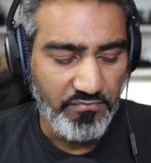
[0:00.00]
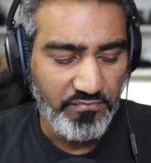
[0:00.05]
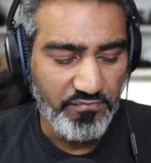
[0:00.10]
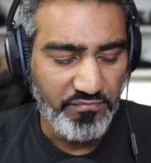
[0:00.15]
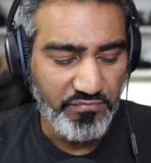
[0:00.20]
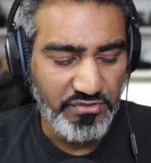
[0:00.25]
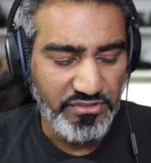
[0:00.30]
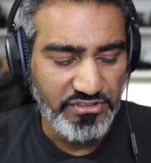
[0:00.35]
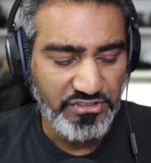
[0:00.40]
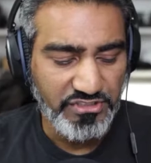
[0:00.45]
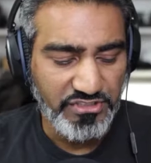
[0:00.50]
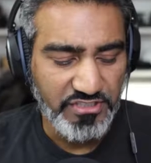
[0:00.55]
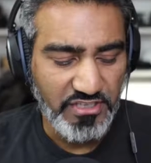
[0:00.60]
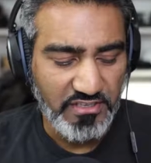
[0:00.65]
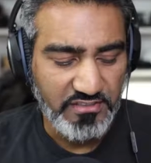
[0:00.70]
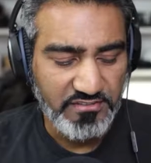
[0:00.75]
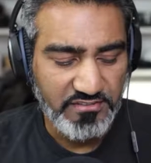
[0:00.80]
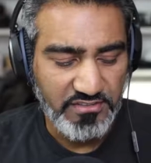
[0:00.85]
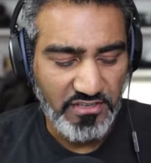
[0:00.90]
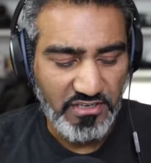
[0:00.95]
We
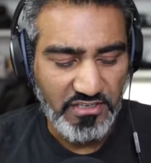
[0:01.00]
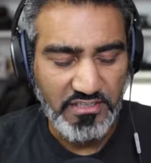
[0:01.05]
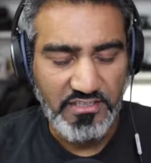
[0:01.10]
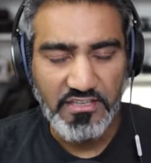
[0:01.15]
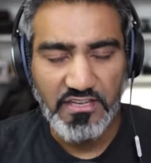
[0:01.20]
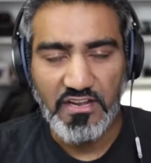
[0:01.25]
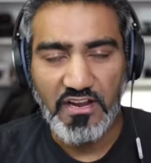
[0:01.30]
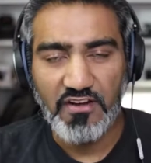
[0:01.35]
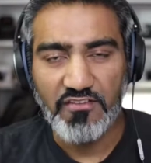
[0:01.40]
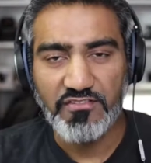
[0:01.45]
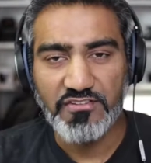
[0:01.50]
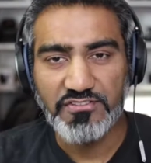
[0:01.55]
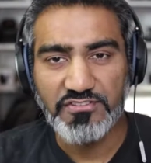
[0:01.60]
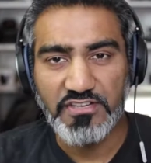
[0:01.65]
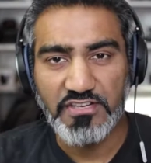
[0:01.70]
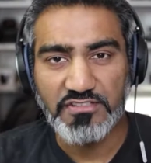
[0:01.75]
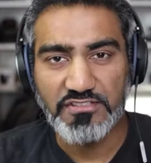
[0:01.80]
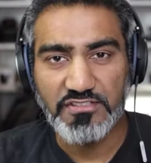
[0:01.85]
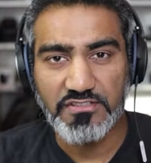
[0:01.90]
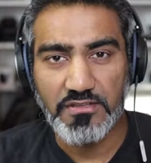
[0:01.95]
just started the
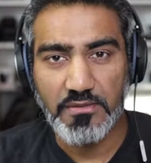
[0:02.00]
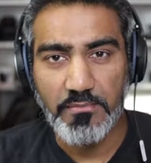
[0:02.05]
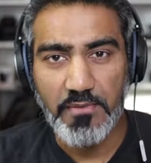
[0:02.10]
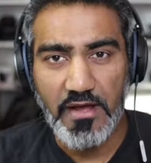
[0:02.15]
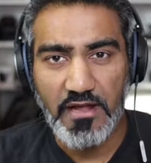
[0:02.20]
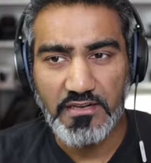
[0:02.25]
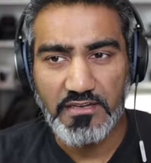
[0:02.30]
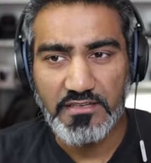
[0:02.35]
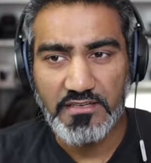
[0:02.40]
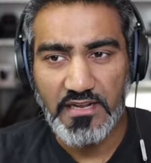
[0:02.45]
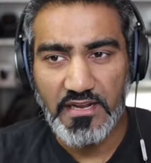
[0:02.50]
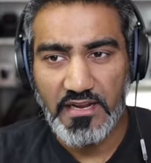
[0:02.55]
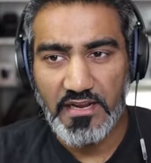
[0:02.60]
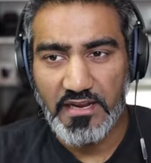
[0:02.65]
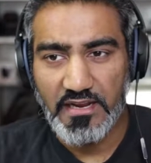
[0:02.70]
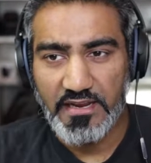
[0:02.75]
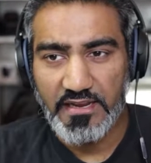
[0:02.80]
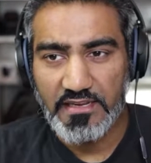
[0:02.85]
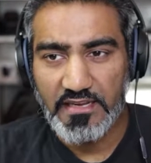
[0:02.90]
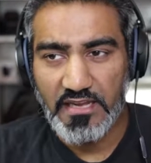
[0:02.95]
conversation about it
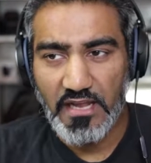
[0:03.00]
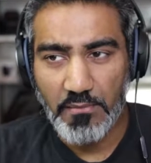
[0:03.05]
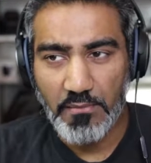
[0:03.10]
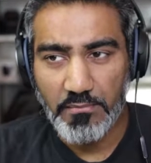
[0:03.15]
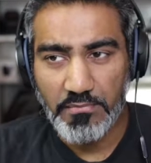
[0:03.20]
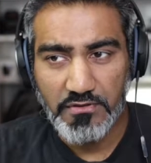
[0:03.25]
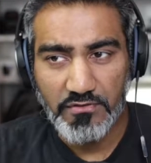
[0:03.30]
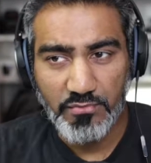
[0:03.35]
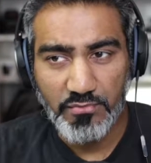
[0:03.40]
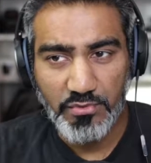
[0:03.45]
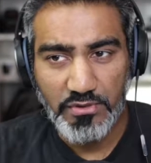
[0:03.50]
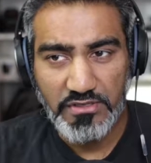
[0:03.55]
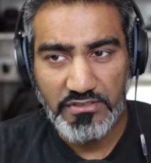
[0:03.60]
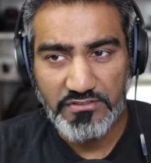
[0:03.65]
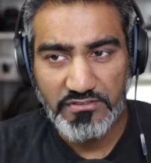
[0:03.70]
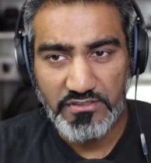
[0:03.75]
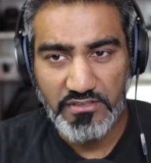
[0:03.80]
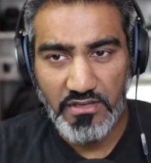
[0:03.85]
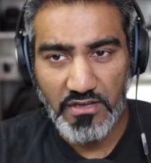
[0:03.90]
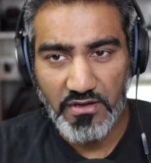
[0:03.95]
a couple of
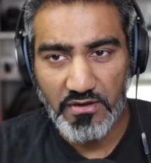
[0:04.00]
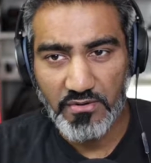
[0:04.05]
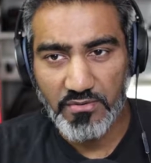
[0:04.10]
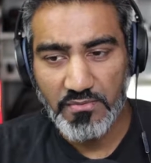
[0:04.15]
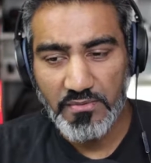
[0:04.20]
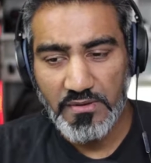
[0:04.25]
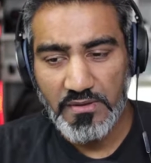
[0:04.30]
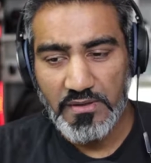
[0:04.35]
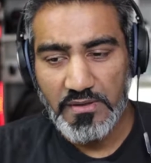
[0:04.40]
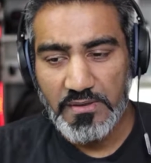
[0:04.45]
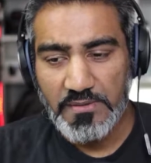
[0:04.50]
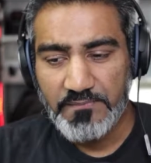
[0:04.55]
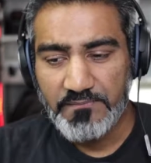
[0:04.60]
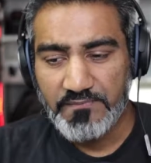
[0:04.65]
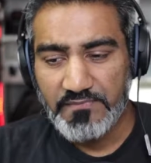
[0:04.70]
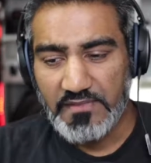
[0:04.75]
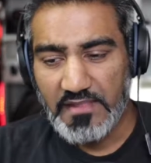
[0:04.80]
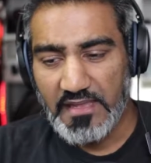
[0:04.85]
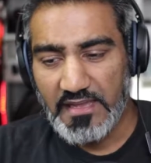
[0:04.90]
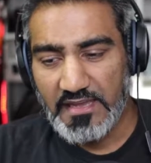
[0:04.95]
weeks ago,
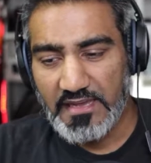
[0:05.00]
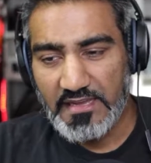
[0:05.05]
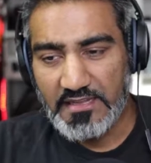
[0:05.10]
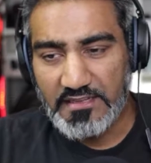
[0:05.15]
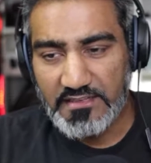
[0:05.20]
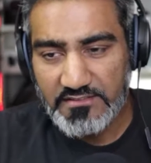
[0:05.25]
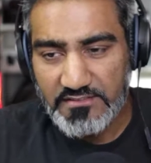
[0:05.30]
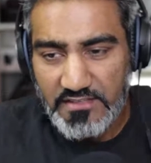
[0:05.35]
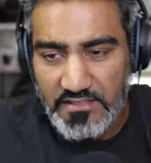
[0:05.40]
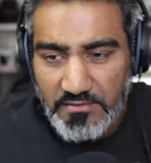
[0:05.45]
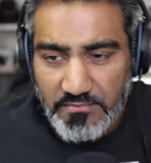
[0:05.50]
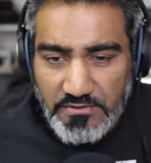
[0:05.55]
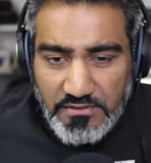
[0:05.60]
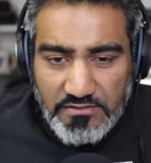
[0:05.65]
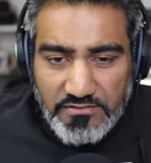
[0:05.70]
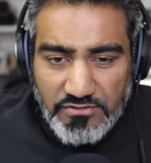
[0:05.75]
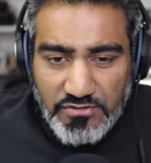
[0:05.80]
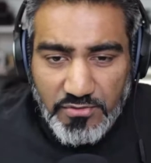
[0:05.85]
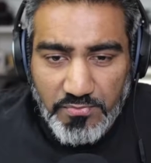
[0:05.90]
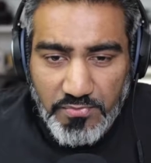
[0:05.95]
and it's going to be
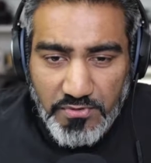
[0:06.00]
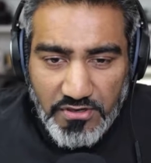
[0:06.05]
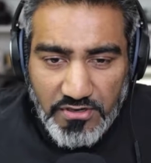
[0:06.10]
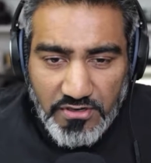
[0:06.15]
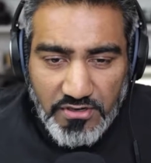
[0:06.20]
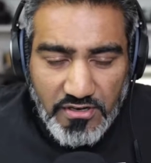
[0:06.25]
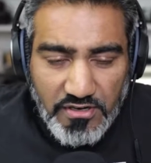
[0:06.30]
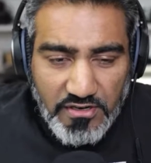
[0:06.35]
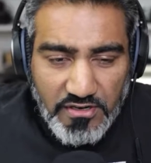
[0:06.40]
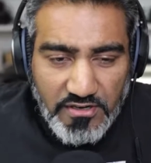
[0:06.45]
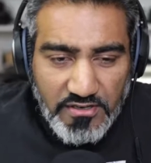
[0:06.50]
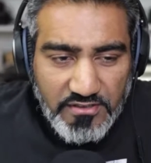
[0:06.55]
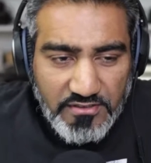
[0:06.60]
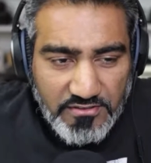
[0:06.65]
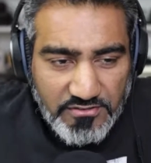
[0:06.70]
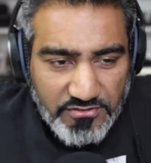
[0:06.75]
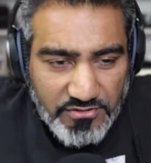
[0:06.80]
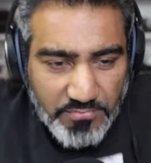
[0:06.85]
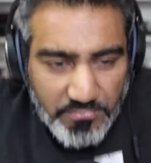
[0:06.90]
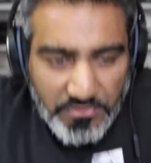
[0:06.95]
super,
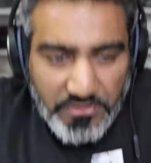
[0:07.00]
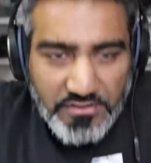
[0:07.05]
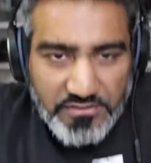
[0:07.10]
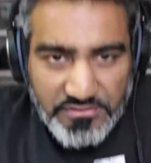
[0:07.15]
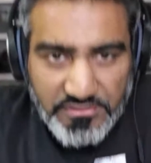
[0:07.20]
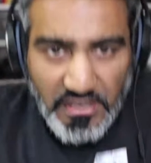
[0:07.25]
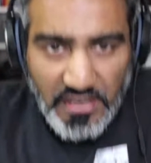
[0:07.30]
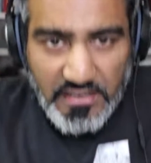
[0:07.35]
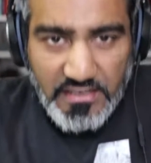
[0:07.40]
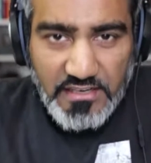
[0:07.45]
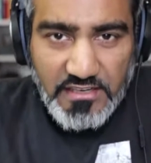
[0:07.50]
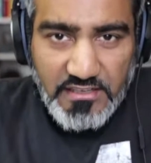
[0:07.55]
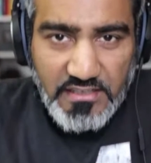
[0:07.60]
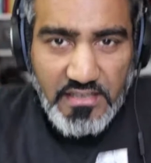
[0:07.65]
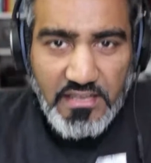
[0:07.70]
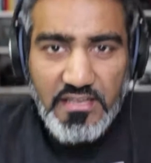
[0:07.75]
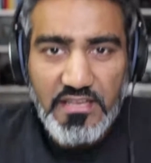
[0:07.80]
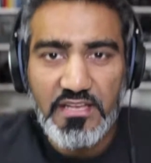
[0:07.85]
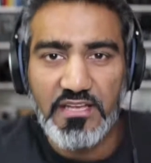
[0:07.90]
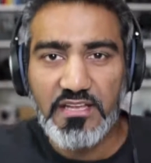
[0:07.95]
super exciting
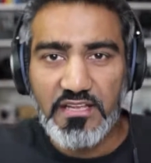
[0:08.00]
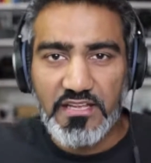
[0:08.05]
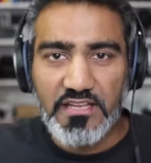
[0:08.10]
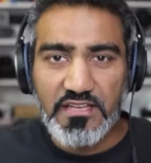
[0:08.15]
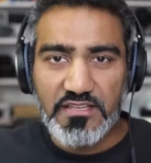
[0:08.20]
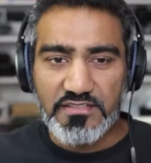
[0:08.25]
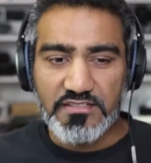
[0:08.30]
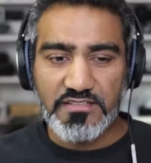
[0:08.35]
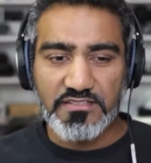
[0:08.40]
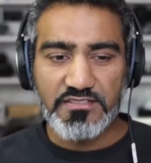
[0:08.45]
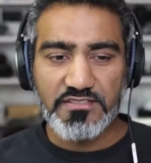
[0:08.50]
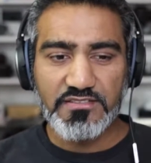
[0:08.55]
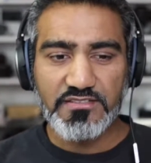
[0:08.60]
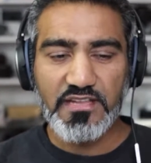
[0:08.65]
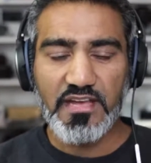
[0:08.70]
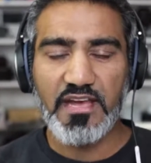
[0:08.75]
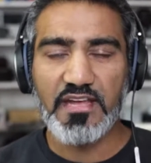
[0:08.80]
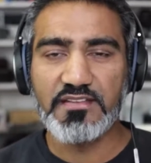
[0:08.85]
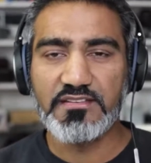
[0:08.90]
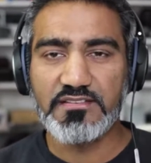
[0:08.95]
to do
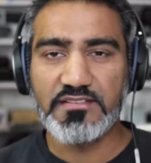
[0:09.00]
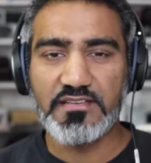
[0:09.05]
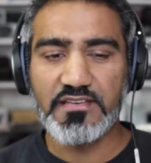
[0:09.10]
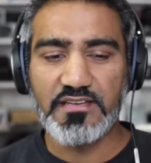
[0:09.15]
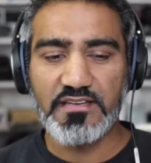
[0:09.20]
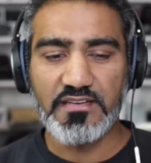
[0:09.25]
that.